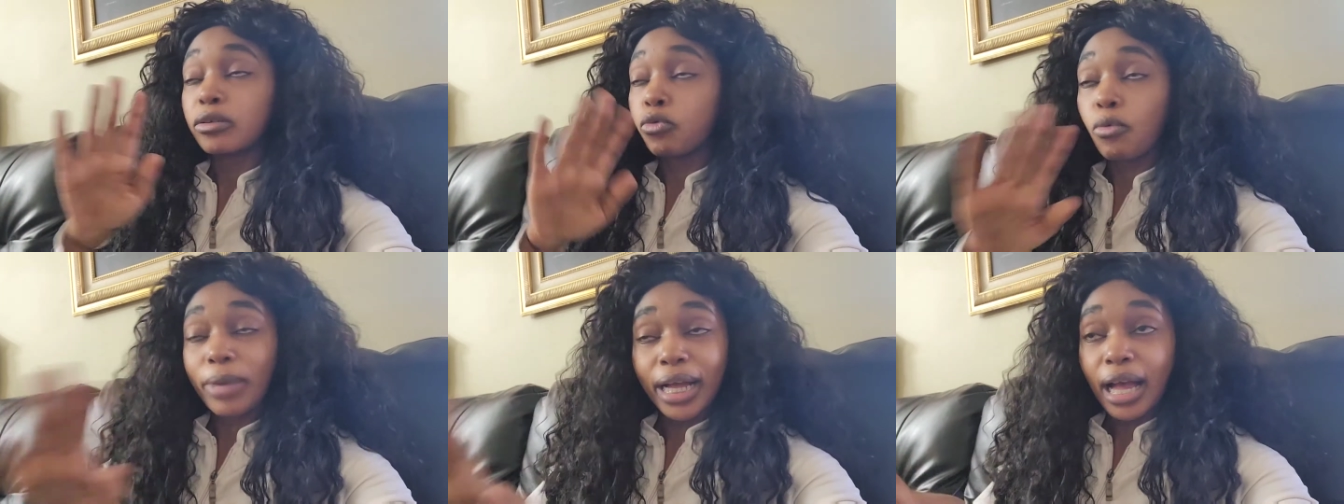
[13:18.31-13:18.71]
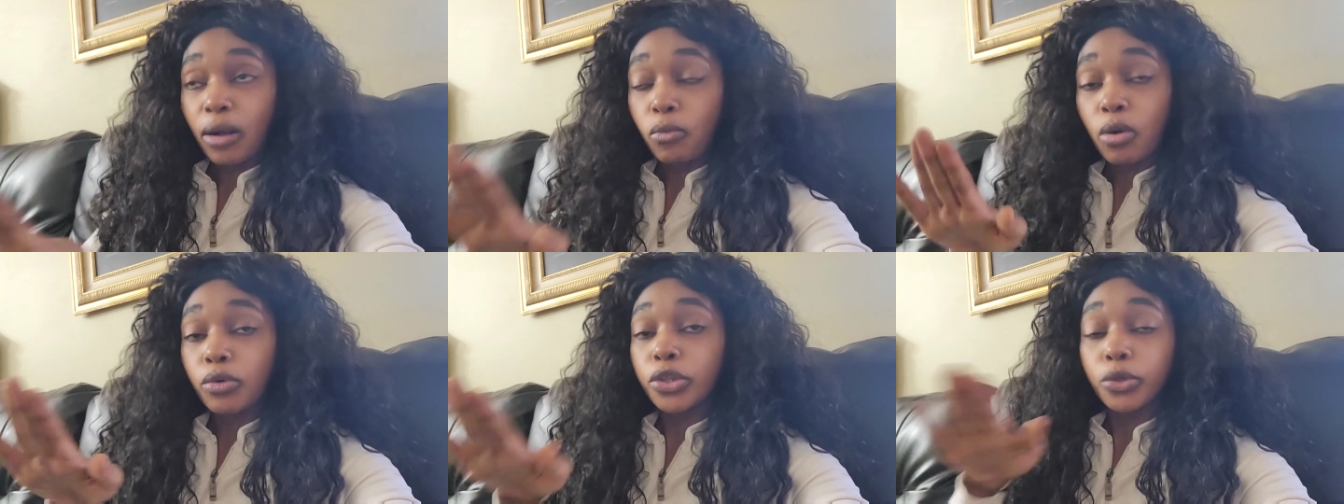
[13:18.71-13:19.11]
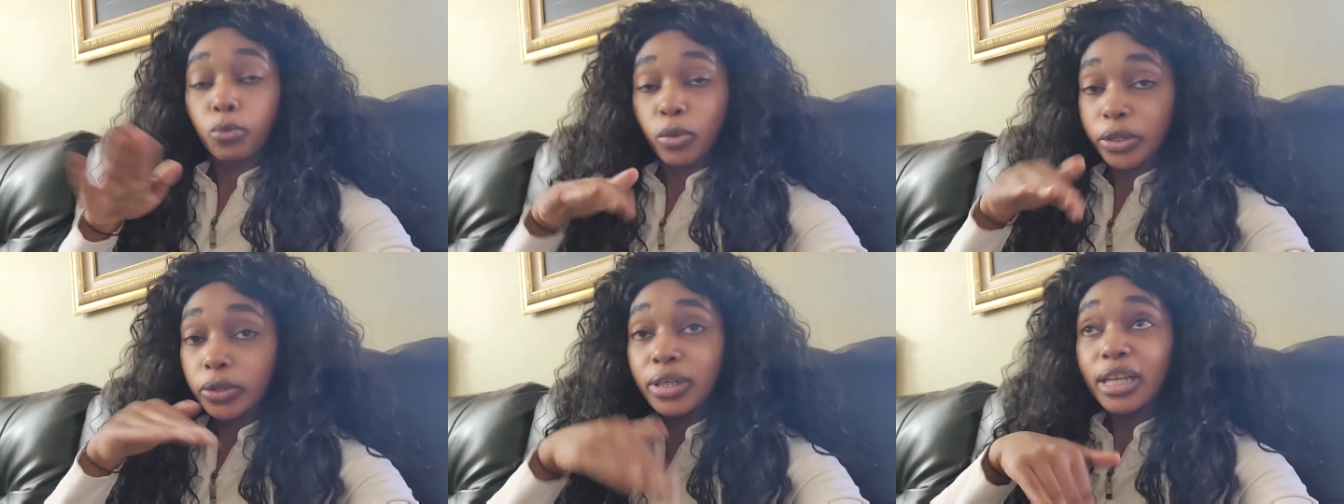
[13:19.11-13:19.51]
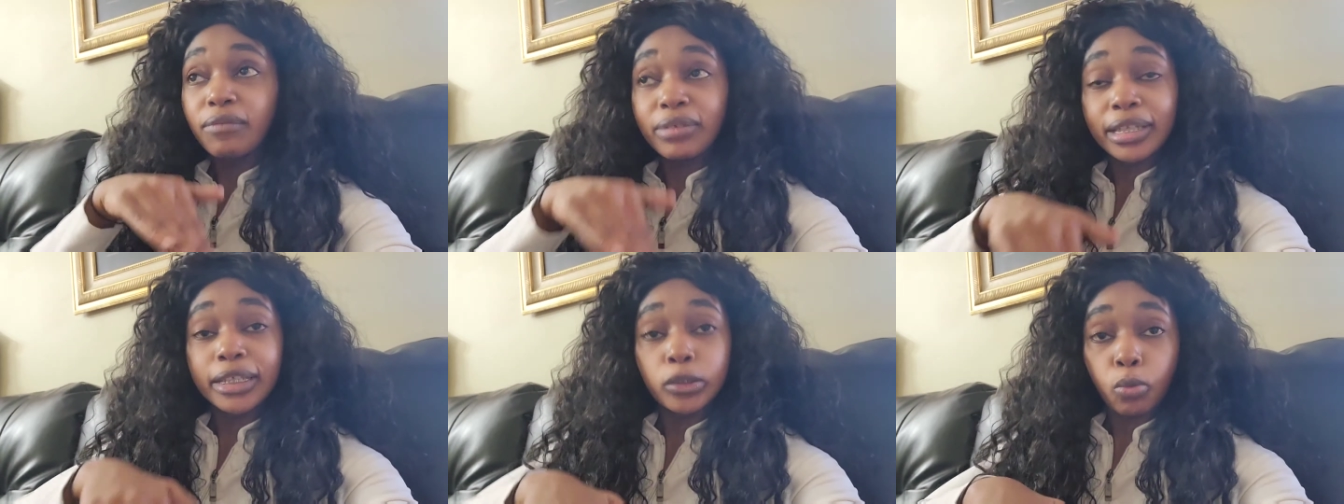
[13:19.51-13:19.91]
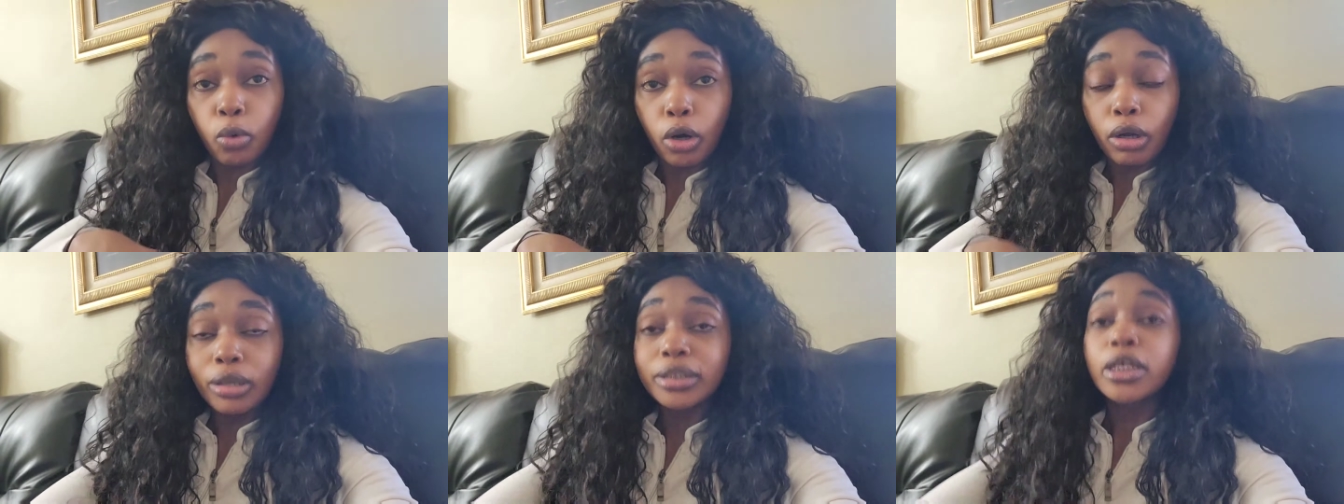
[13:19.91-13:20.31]
oh my god when you when you live in this
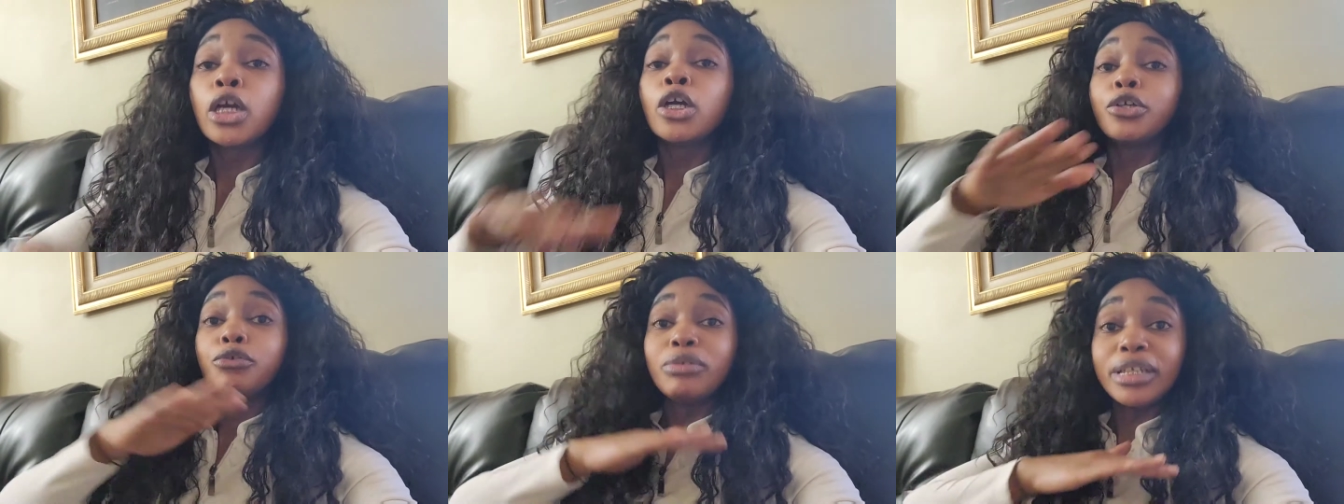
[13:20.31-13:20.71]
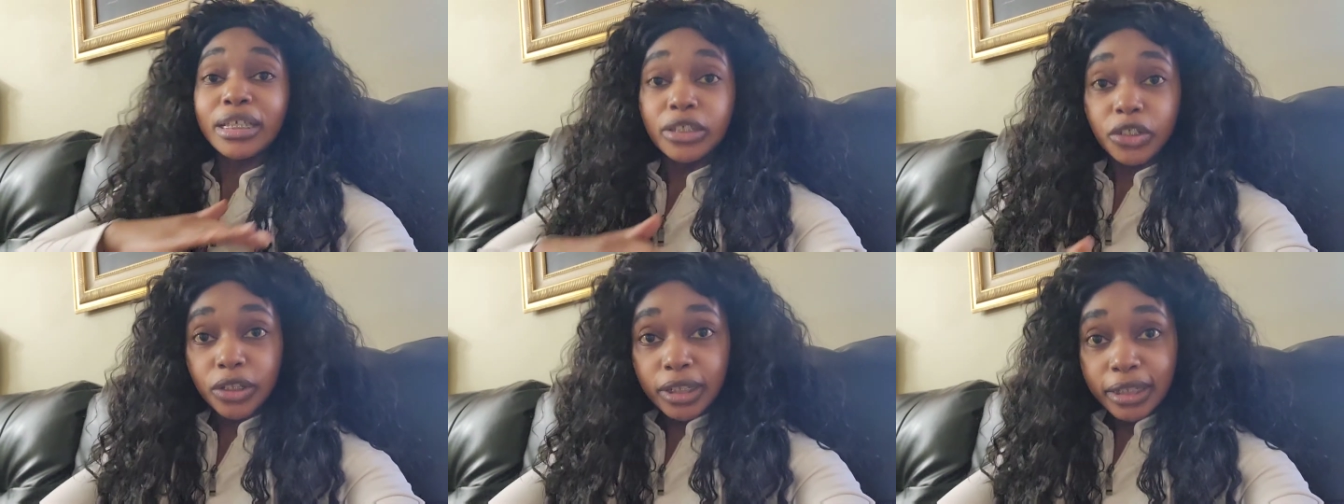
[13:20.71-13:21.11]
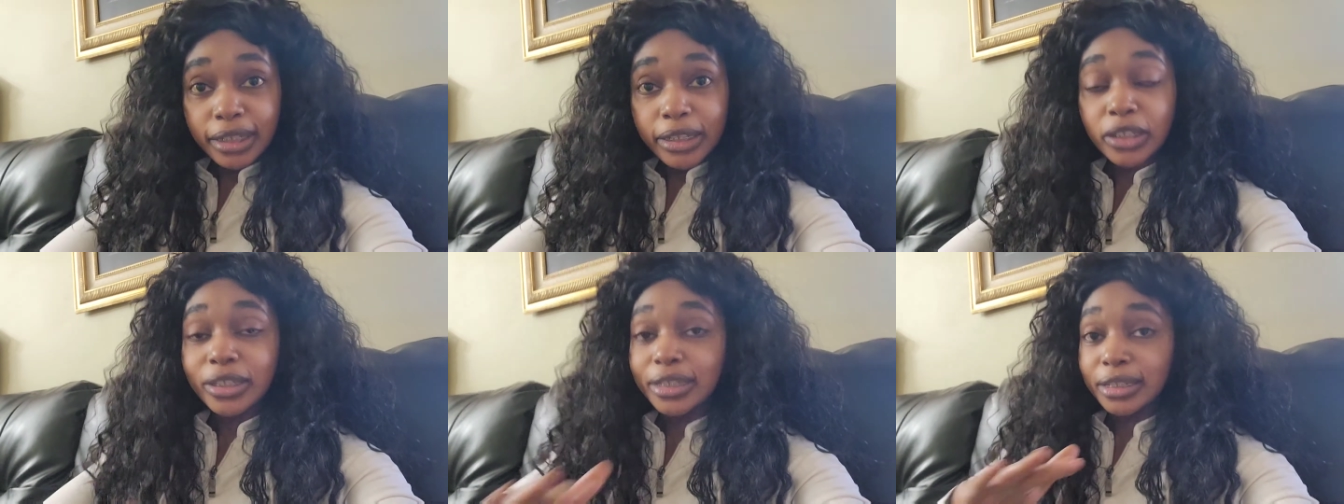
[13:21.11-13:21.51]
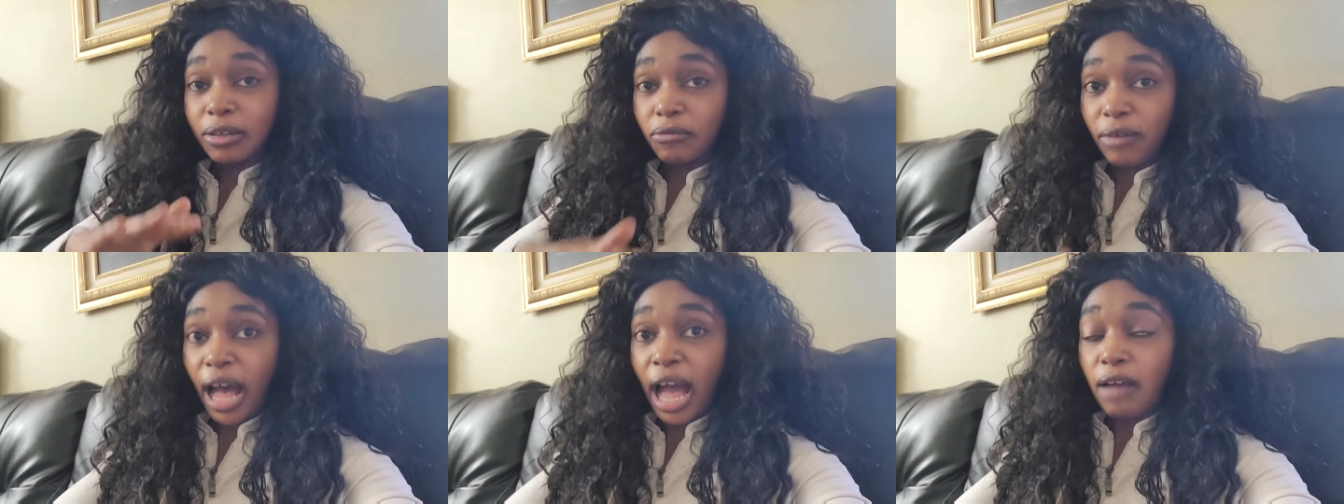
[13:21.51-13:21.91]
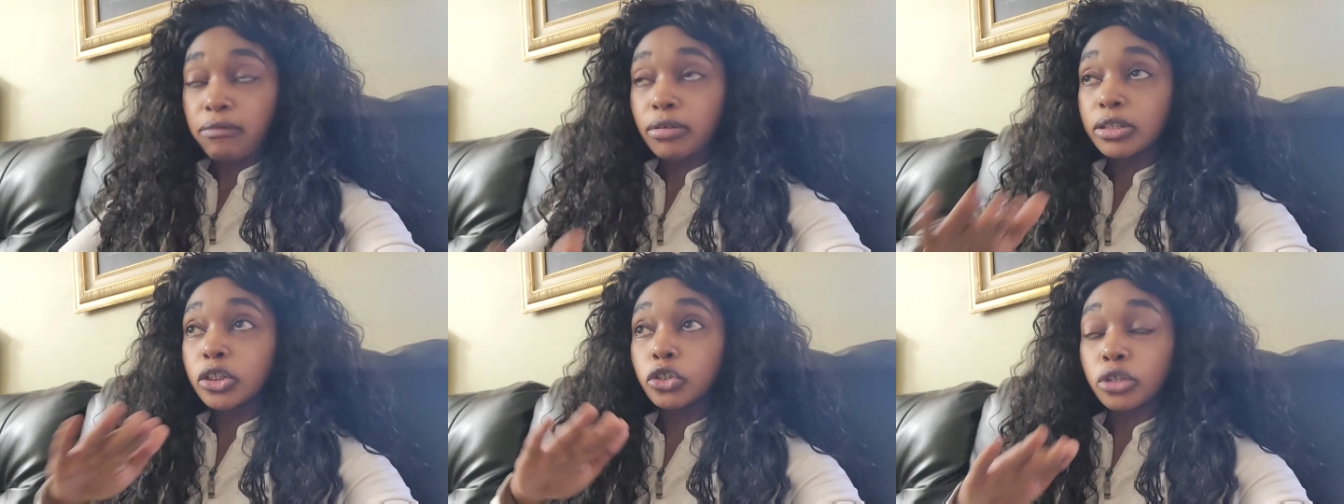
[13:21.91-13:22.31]
world you need jesus to survive
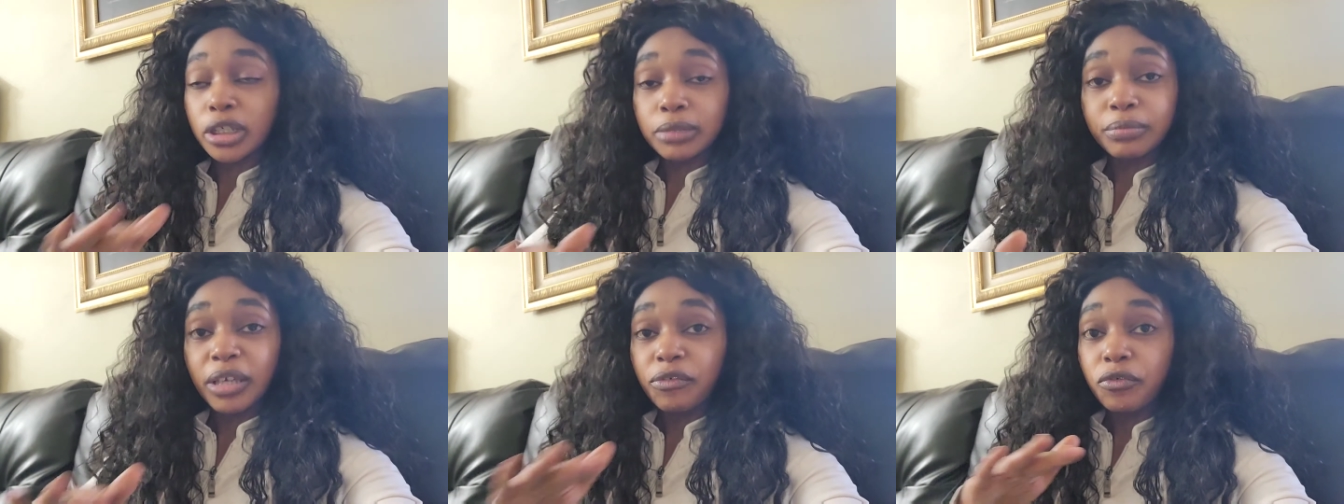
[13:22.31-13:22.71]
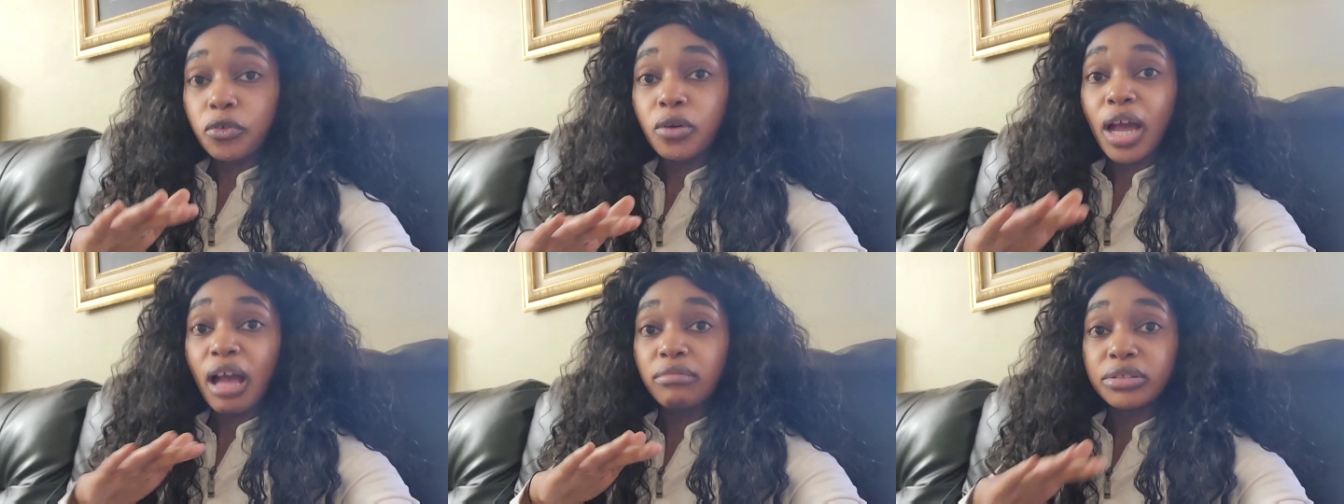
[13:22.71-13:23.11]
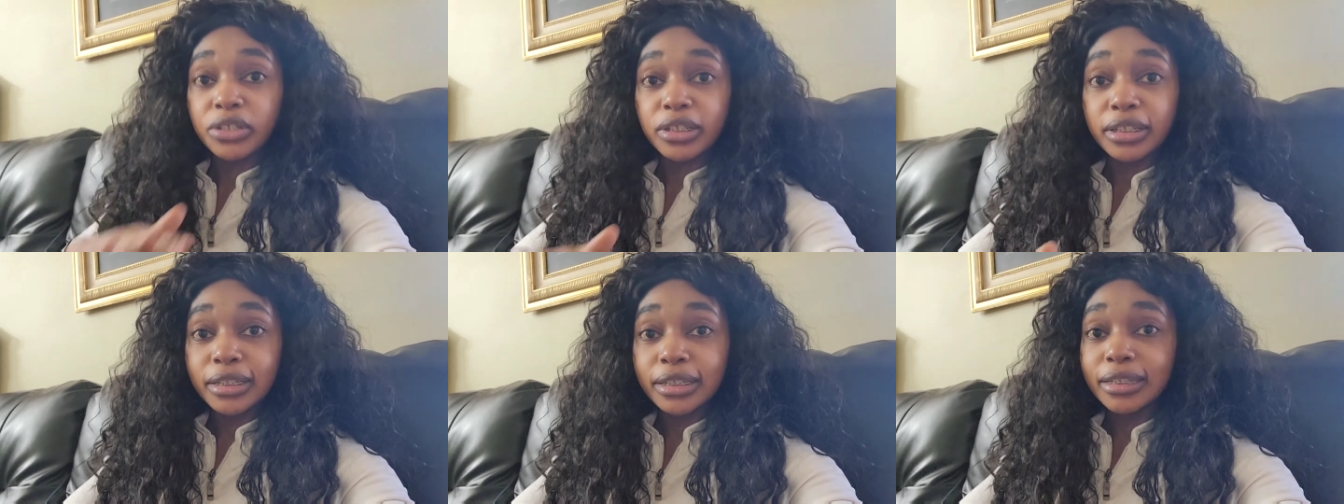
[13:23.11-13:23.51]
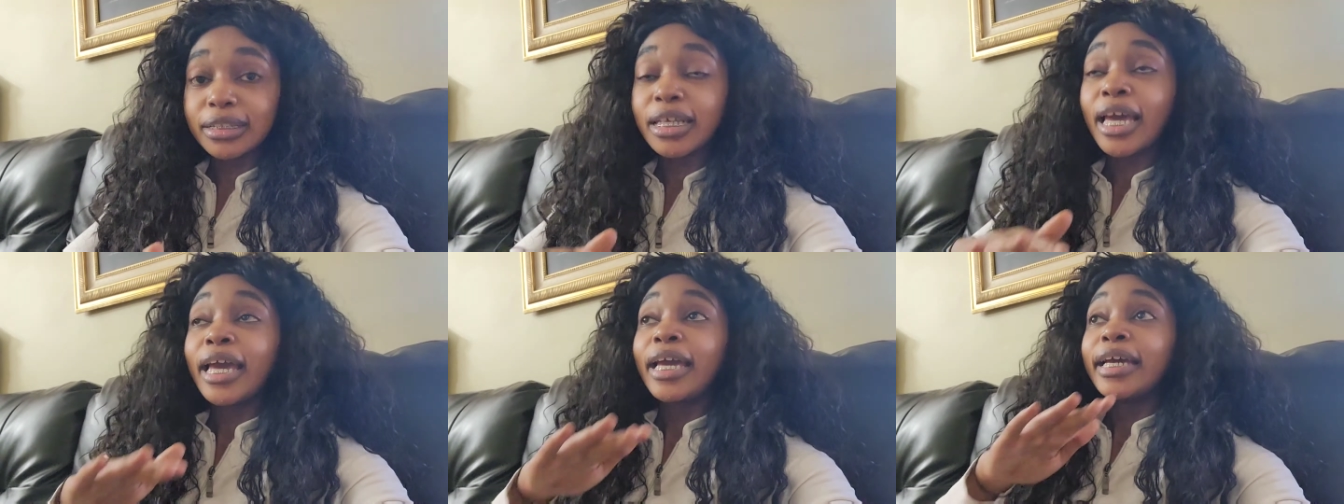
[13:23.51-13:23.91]
because trust me if you don't have jesus